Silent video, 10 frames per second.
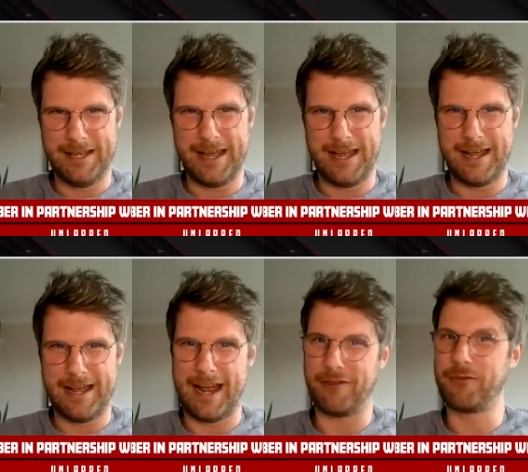uh,
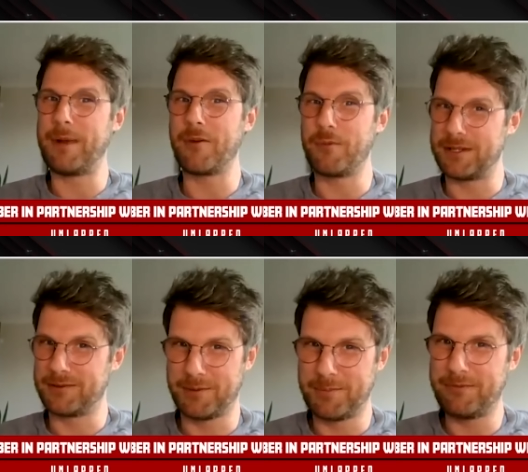Alfa Romeo,
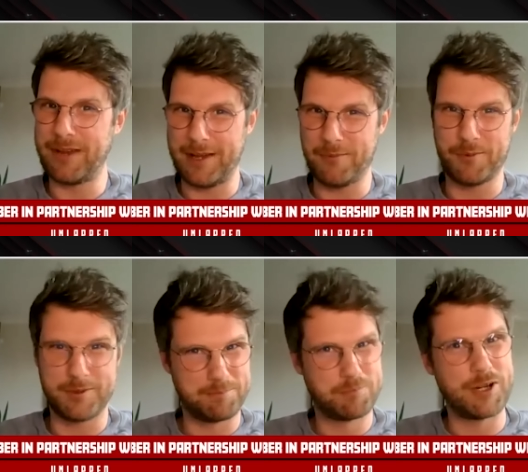which to be fair
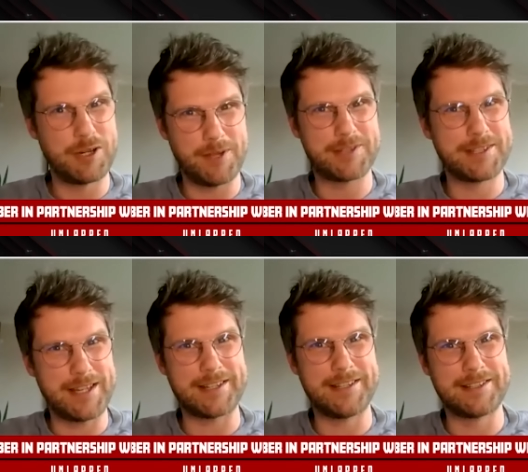was pretty much
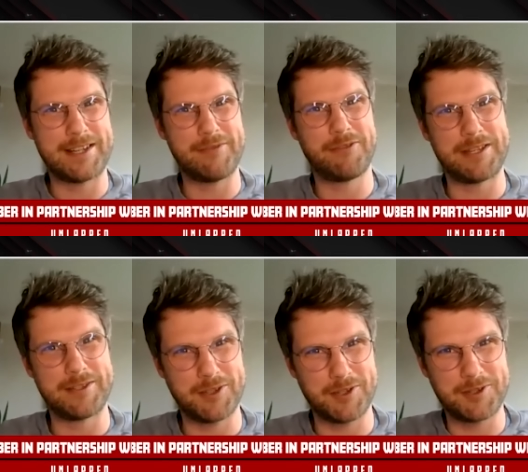exactly the same
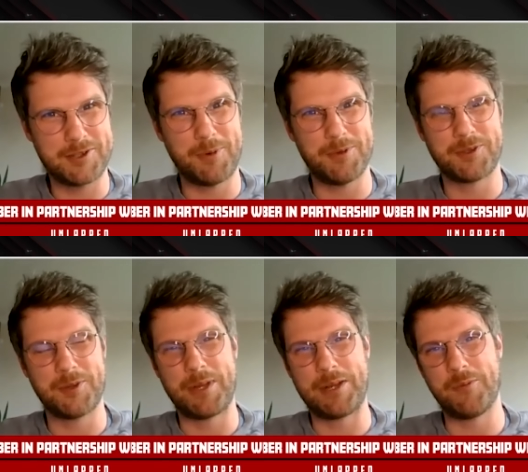thing, just a
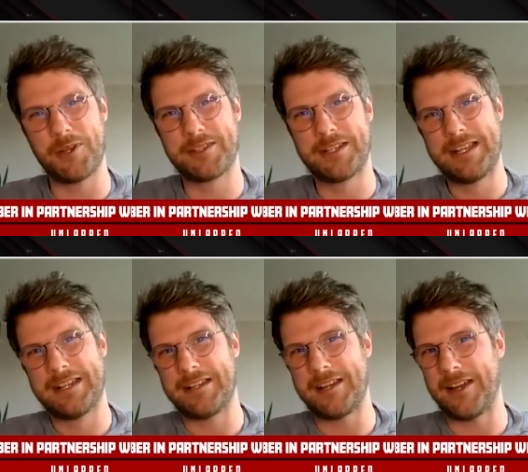sponsor, but it was
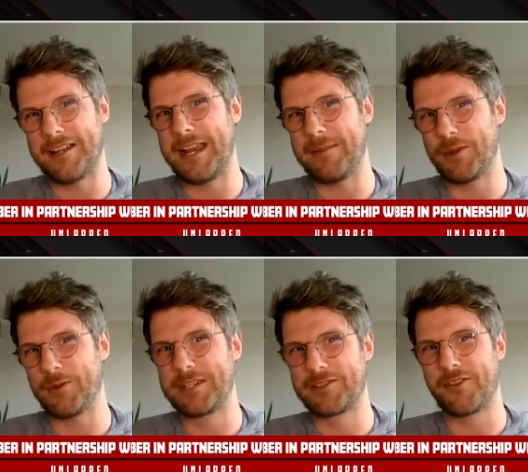a name that
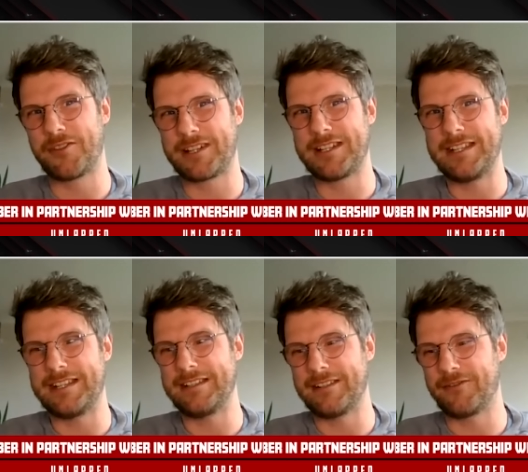was
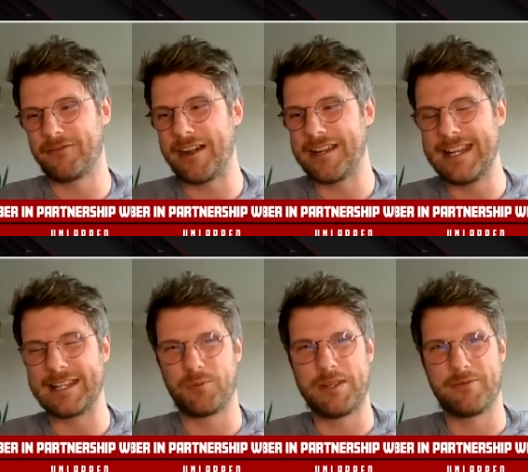historically very
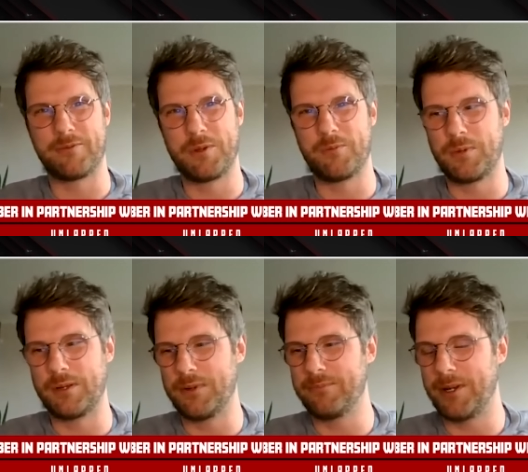linked with with,
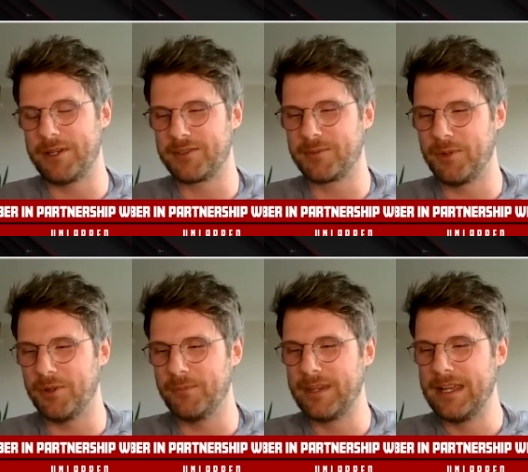with
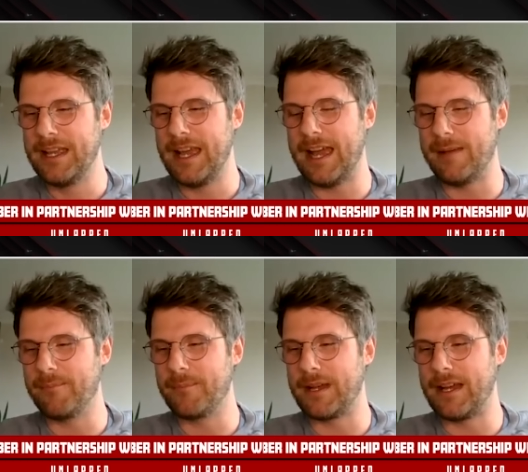motorsport.
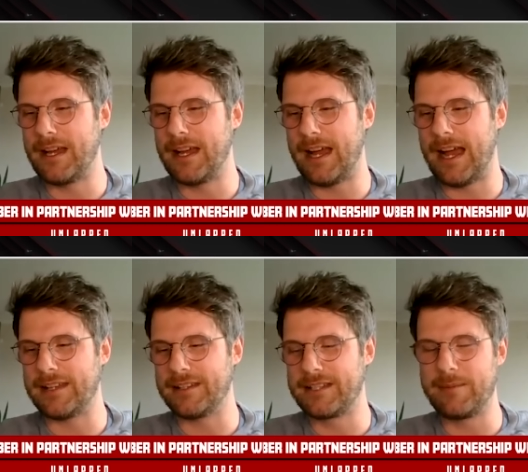Um,
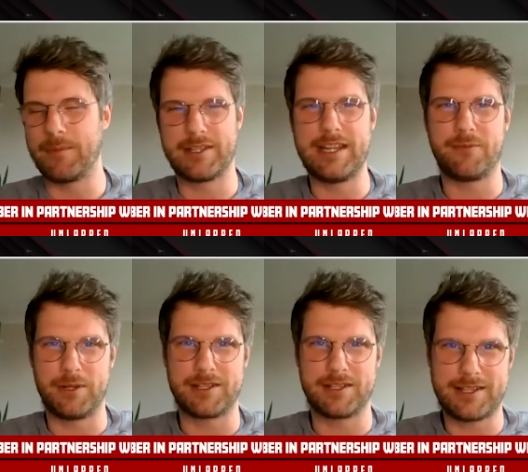and a team underneath,
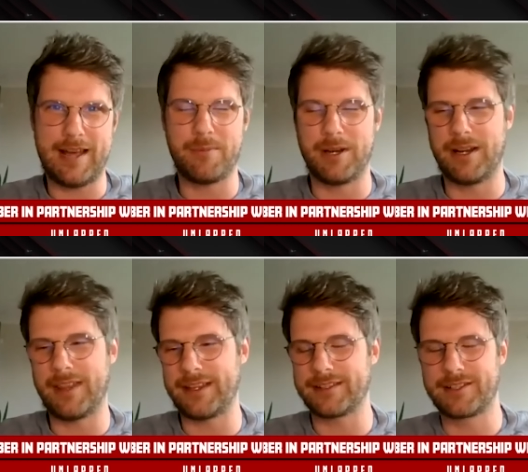which is Sauber,
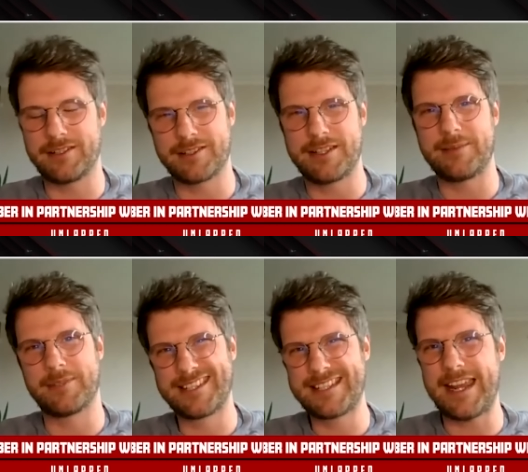and that's changed its name
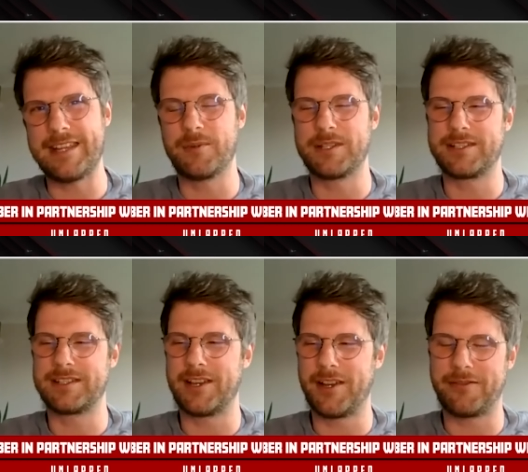to Stake, which
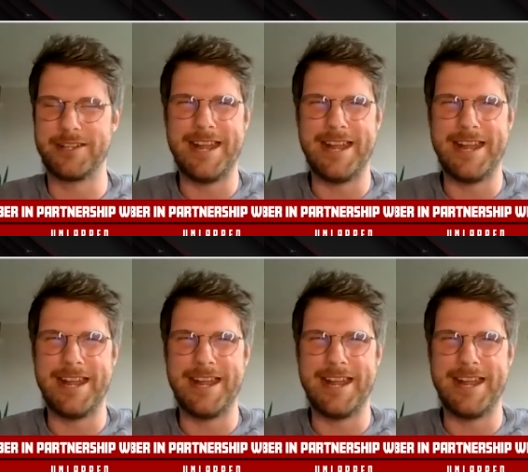is another